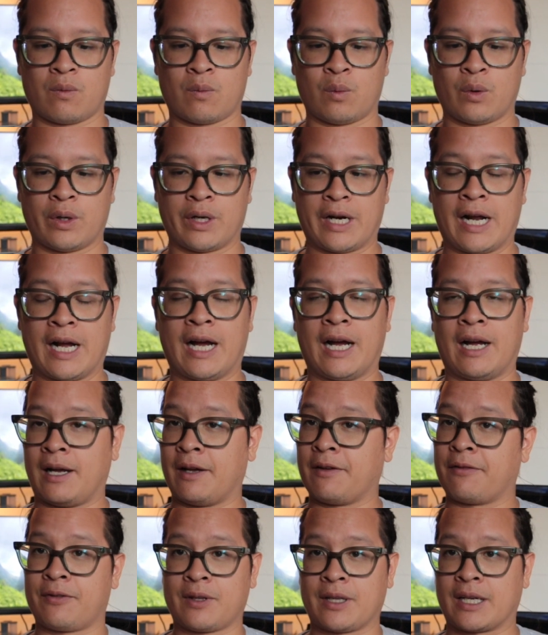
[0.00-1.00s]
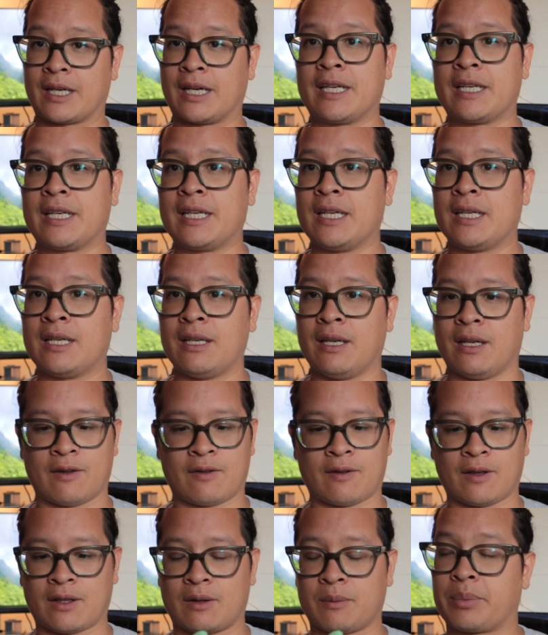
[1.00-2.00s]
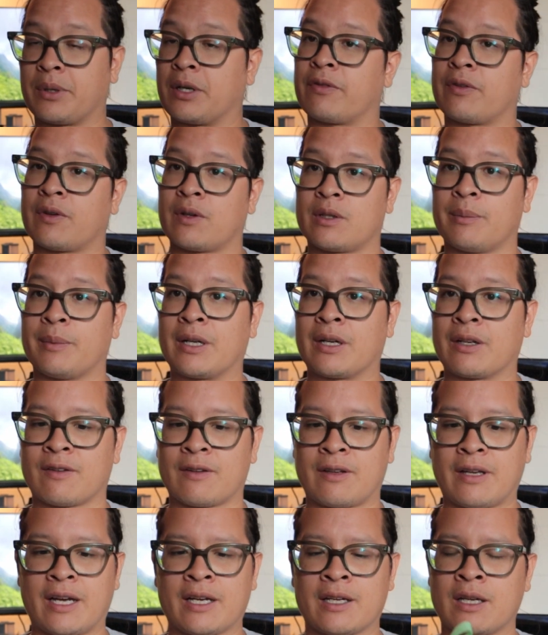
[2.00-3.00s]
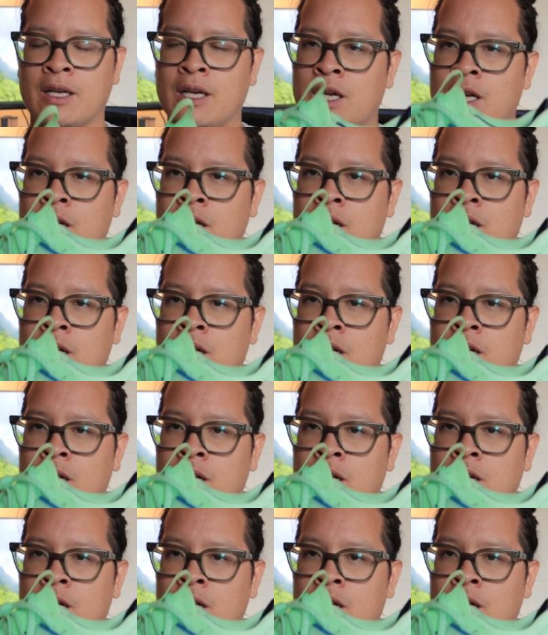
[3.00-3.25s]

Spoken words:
what I feel like I need. It's like the perfect amount of stack.